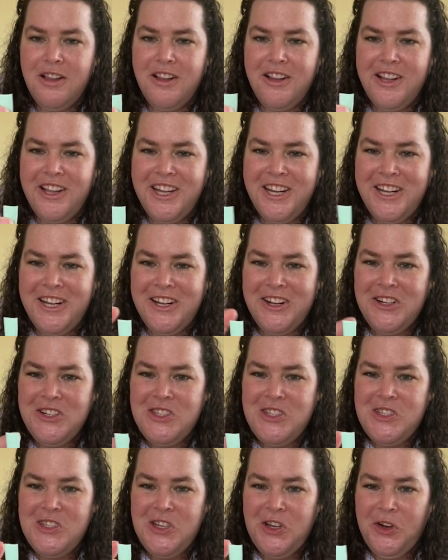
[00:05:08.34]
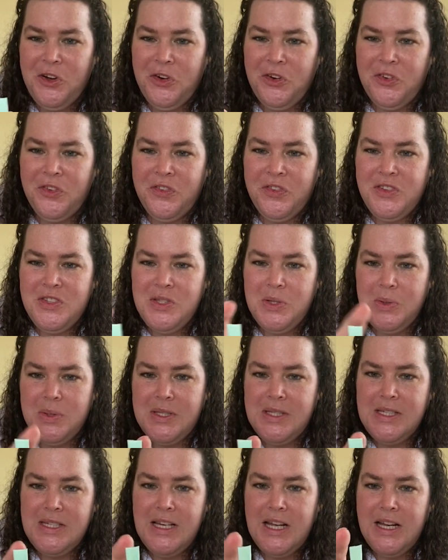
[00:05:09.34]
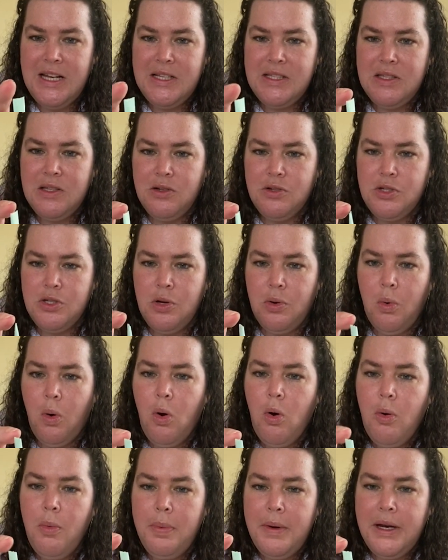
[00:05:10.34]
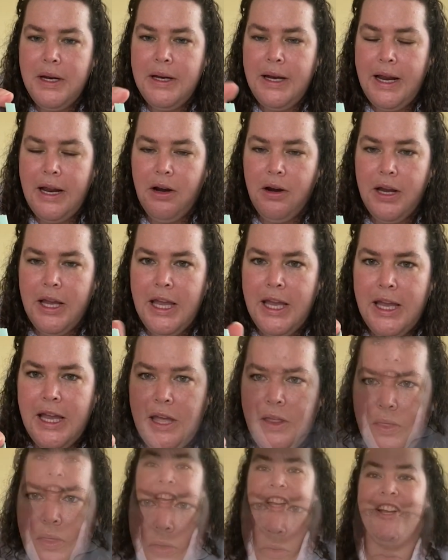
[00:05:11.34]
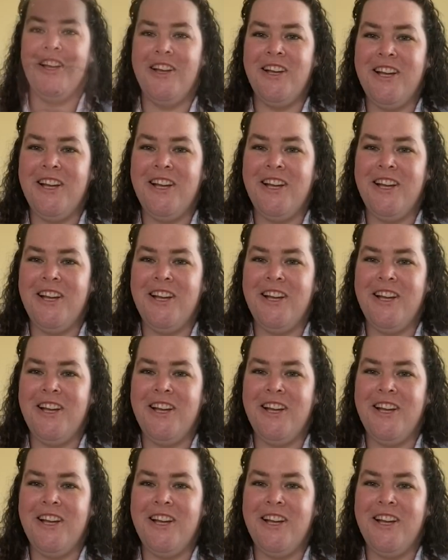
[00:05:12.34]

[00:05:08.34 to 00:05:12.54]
Like so. There's nice, there's no opening, air can't get through.